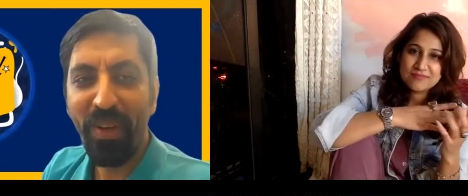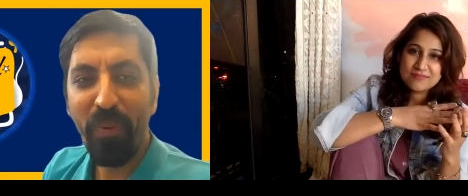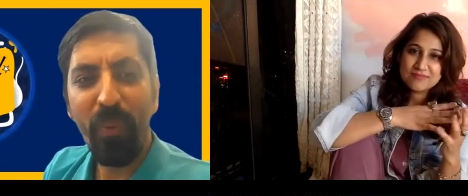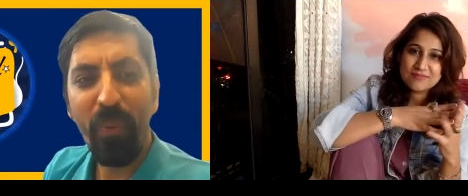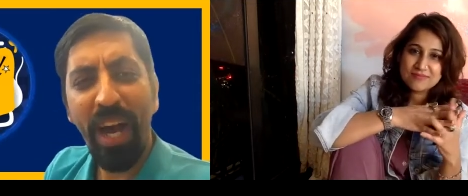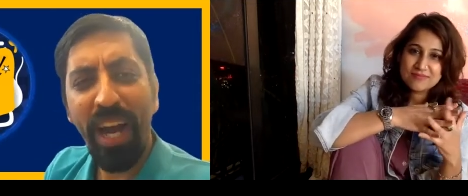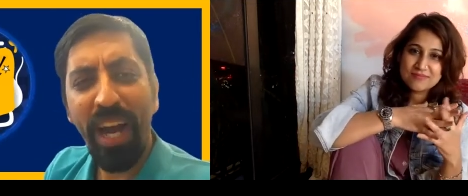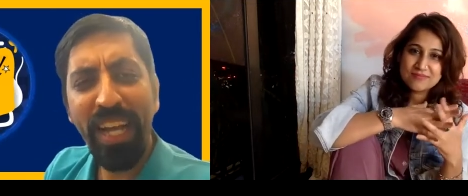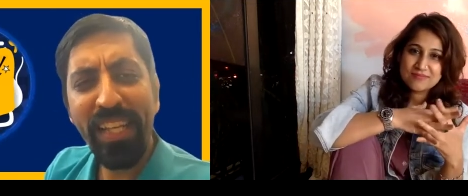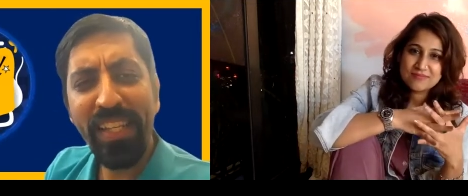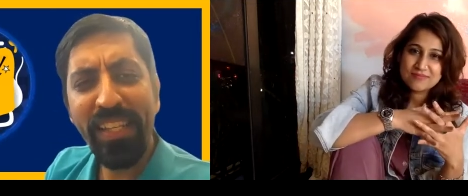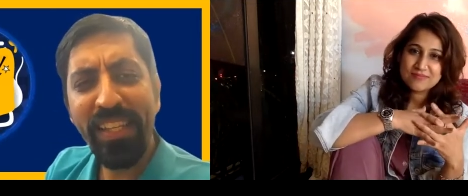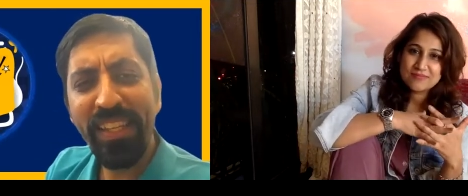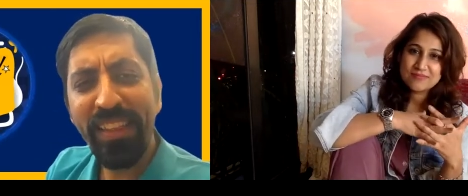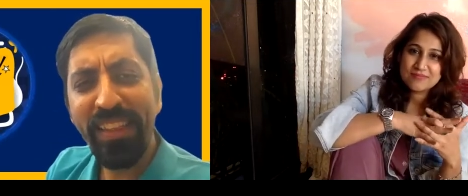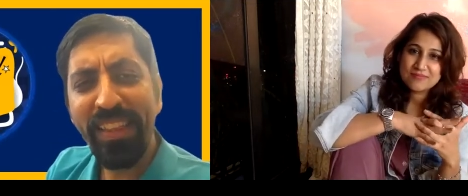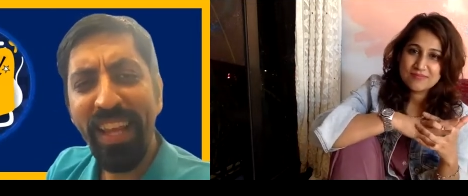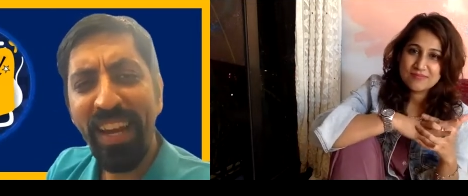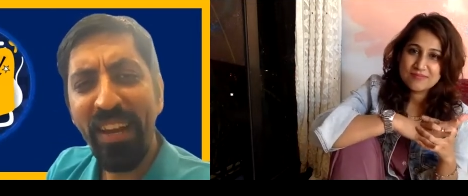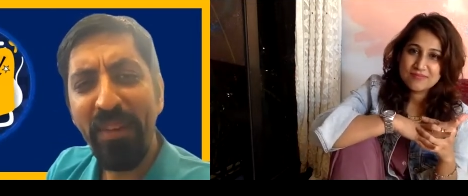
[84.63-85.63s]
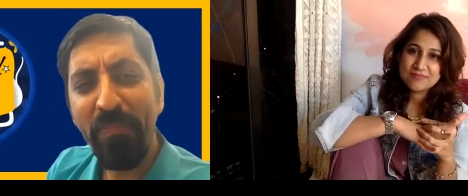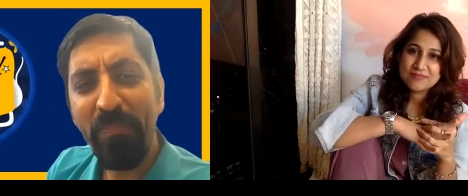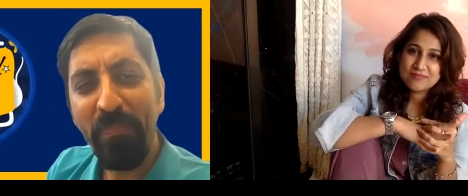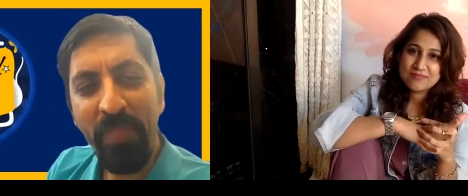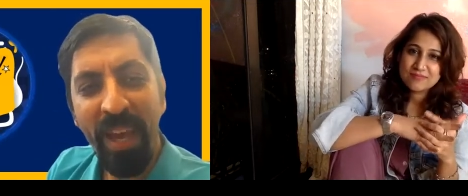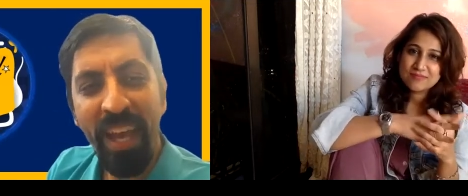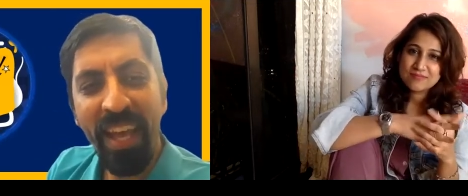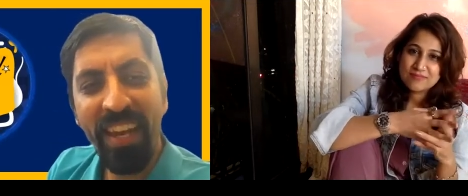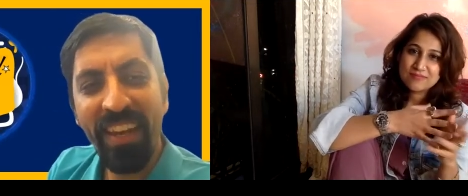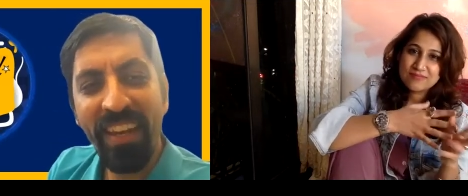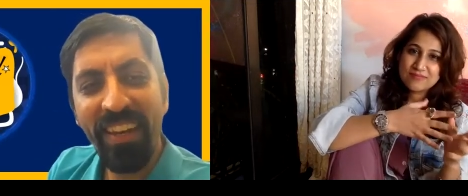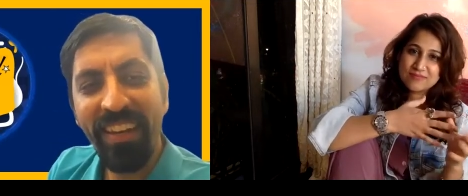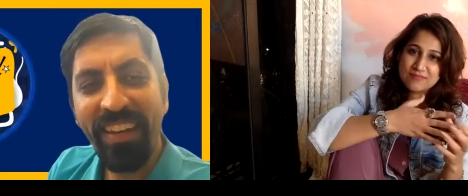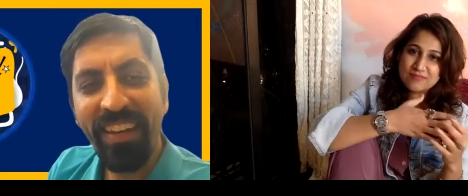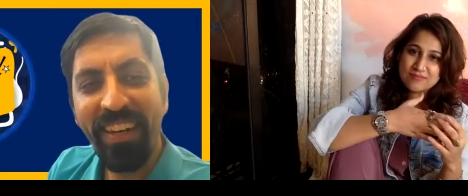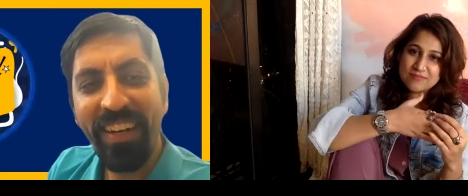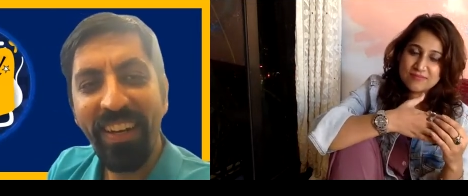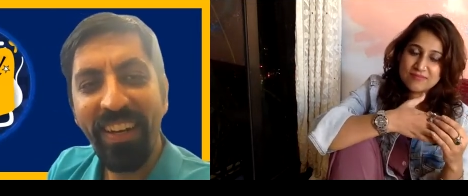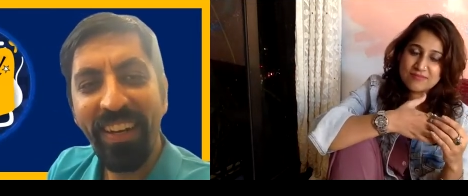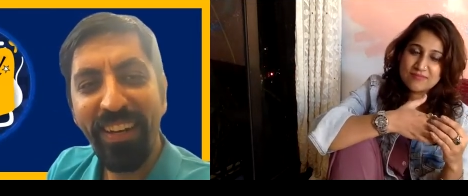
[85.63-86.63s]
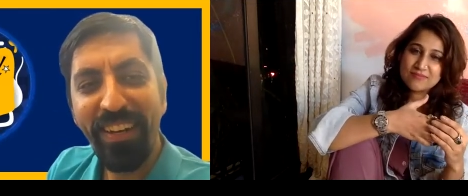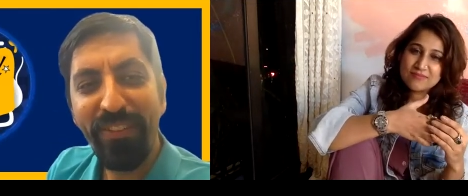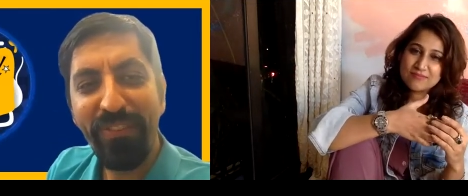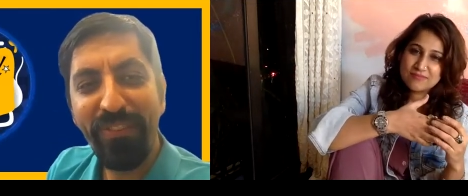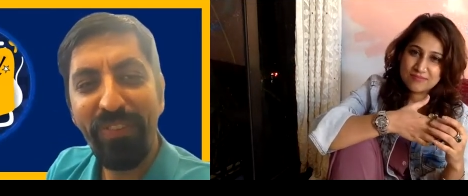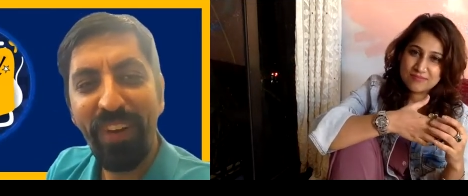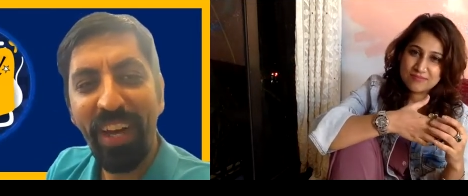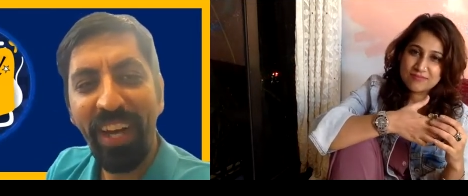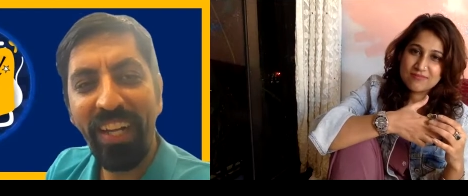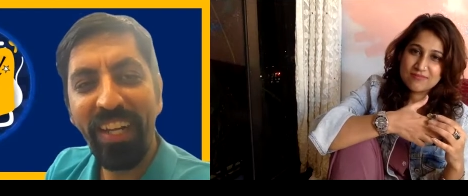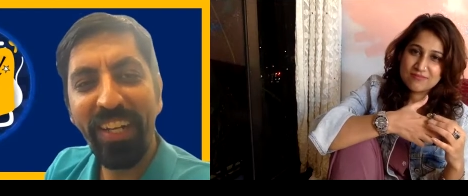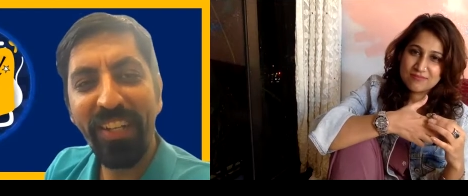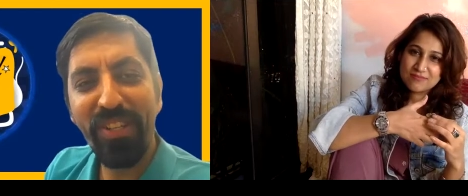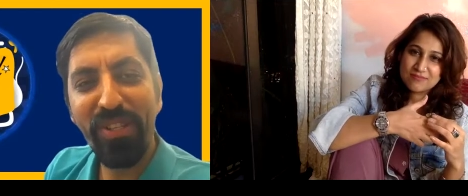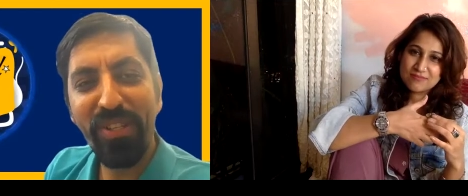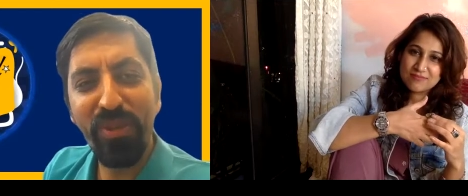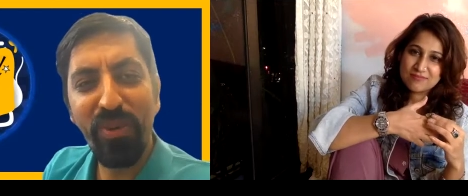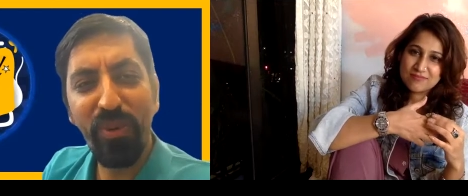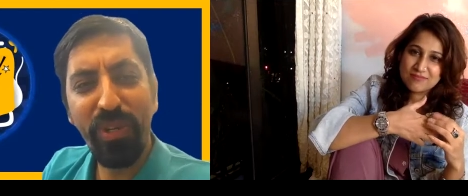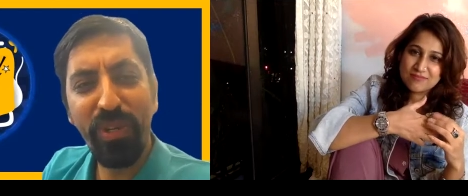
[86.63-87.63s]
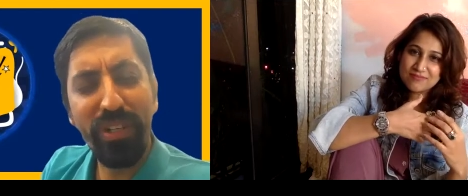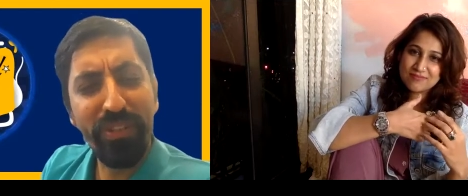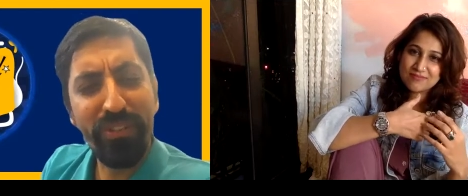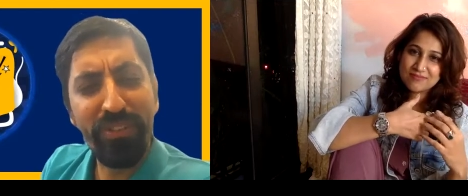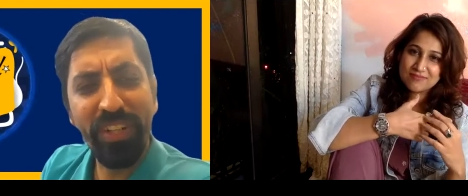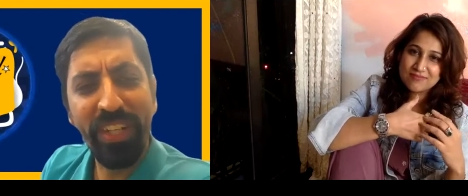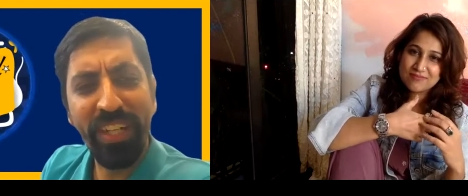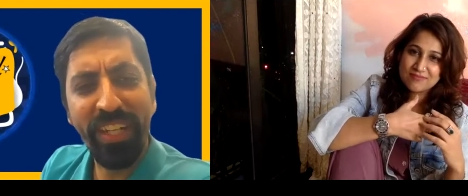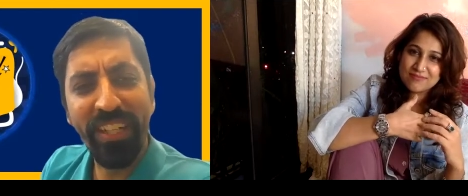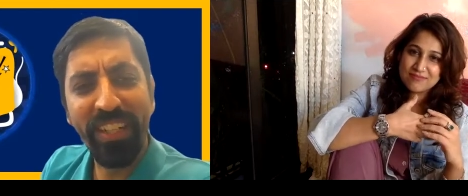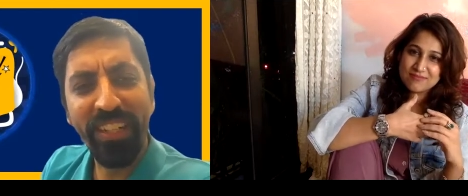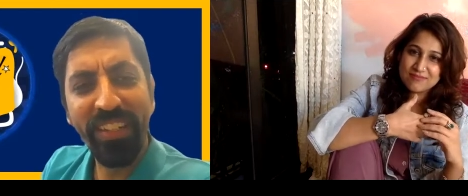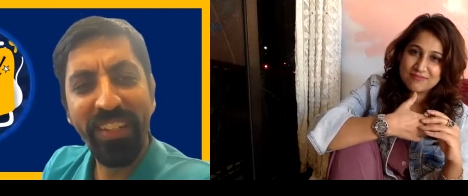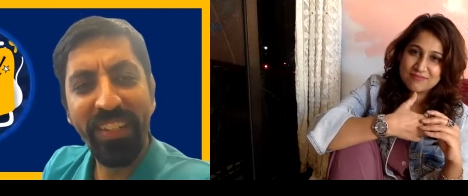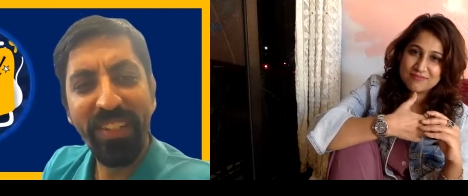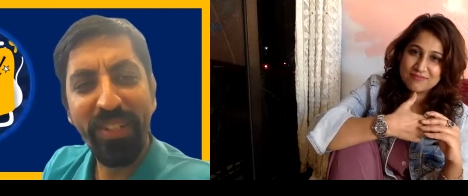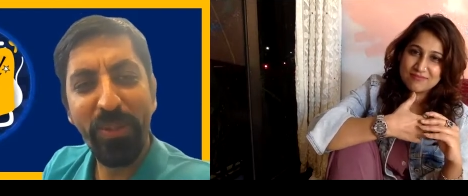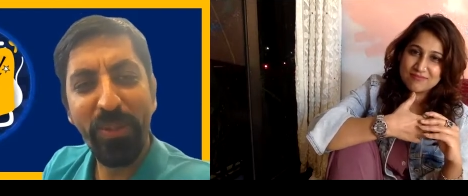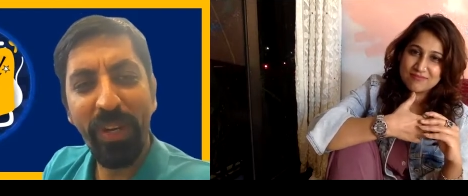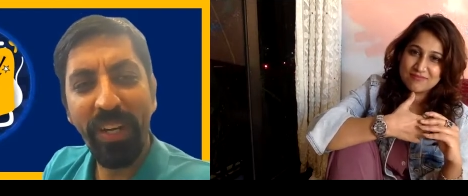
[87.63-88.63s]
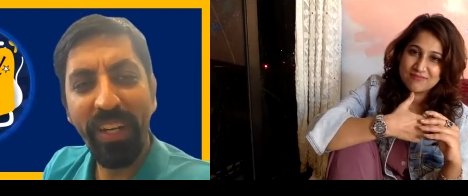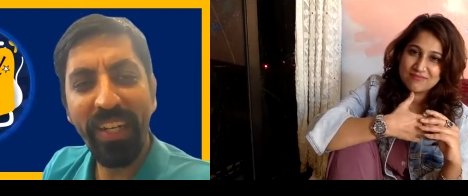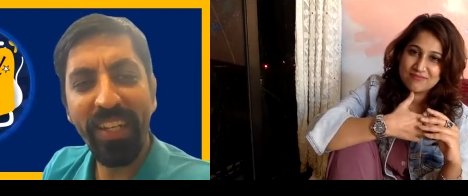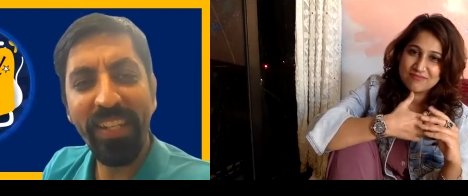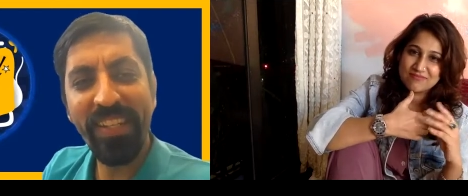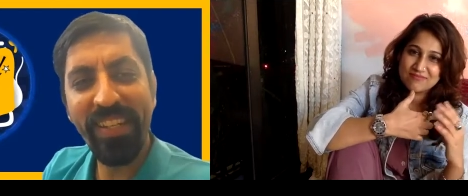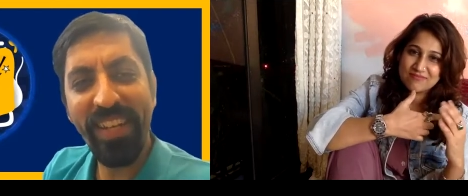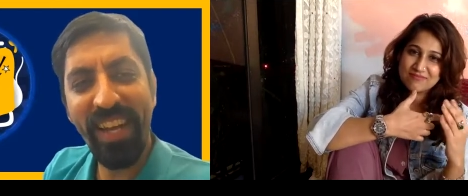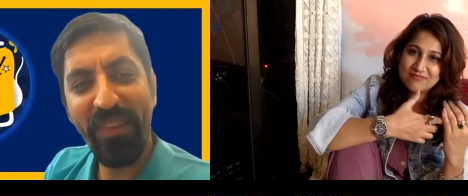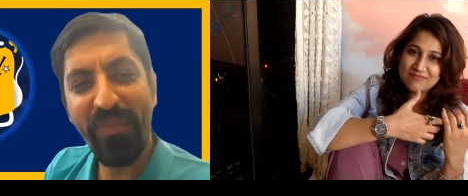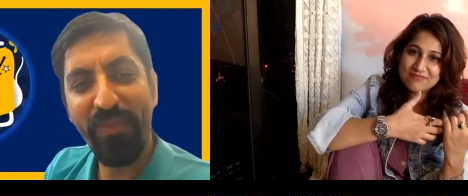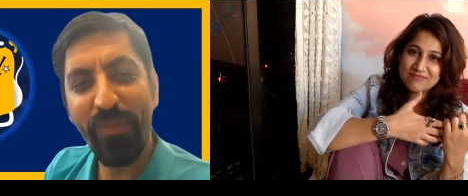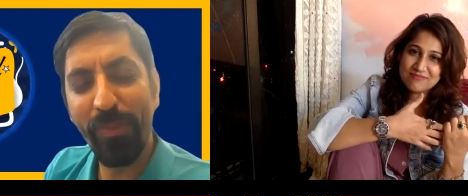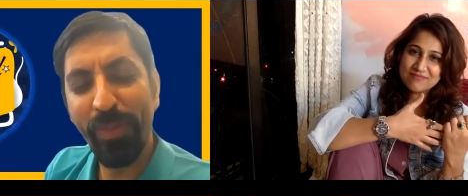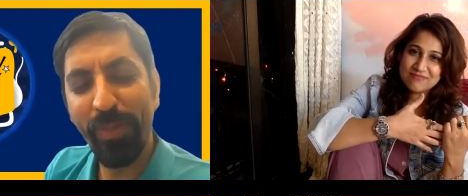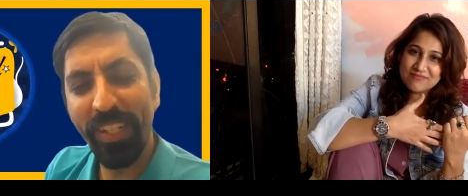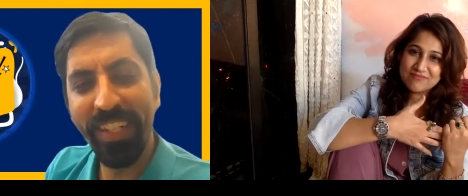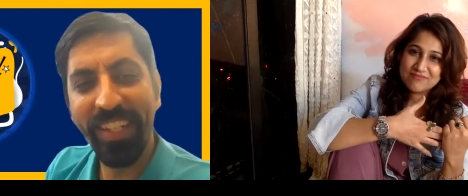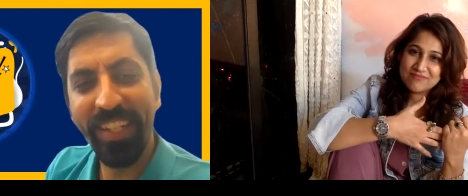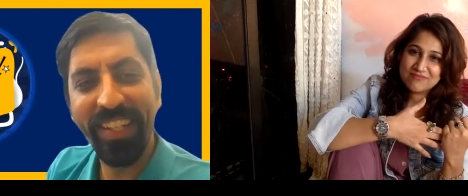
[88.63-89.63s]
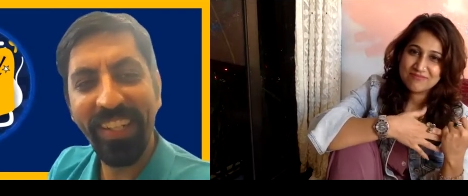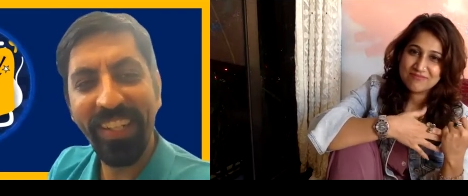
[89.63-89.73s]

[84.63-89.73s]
Speaker 1: Why is it that men find it so difficult to understand women?